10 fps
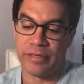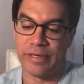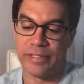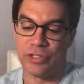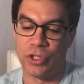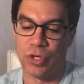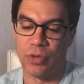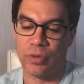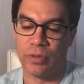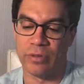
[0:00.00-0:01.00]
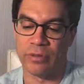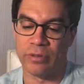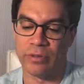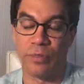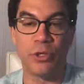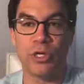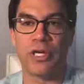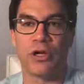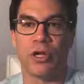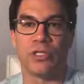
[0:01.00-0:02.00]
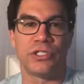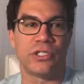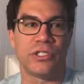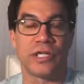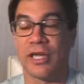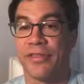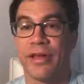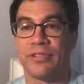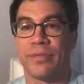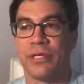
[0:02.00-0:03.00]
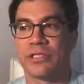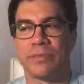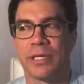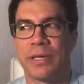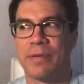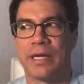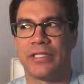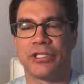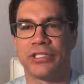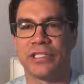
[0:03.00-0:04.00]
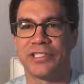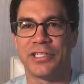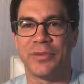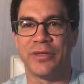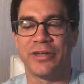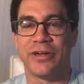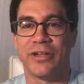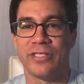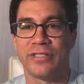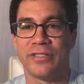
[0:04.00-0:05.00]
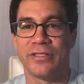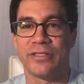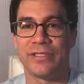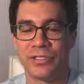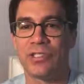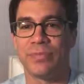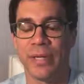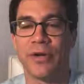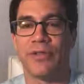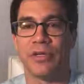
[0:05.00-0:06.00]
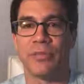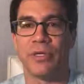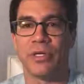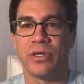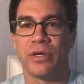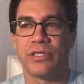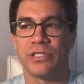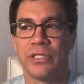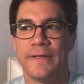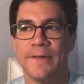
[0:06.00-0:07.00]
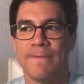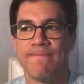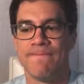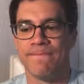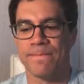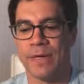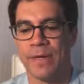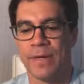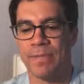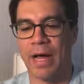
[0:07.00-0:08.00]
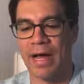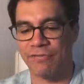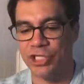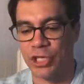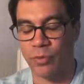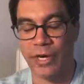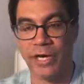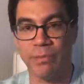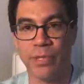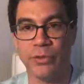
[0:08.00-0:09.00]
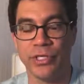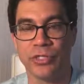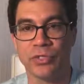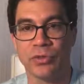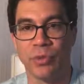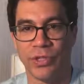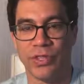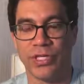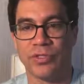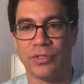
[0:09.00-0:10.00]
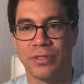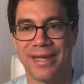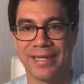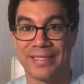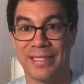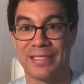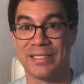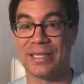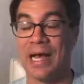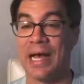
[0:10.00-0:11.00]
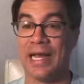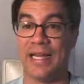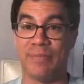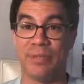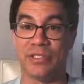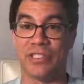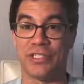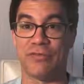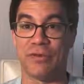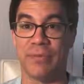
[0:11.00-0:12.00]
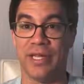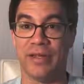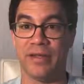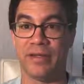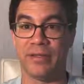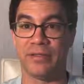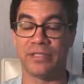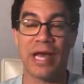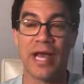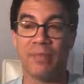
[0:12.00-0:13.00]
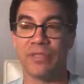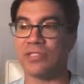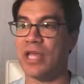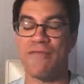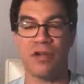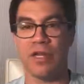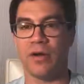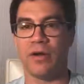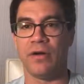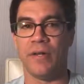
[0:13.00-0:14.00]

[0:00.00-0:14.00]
And so community college is like $1,000. I'm like, I'm not going to charge less than community college because this is better than community college. I've generated millions with this out as a side business for me. Side business every year.